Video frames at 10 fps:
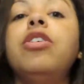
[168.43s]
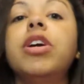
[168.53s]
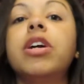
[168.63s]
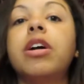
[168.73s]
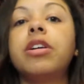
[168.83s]
you
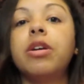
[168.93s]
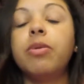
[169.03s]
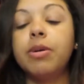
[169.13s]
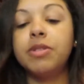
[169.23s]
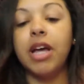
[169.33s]
can go to their
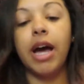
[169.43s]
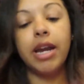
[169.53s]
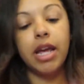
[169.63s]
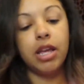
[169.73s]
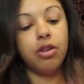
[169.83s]
website
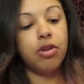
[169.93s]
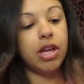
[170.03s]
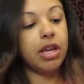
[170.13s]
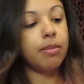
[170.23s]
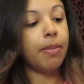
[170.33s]
and you
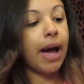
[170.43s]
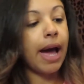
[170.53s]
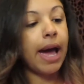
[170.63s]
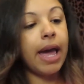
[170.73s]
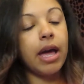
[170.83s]
can
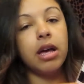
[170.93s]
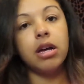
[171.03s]
buy,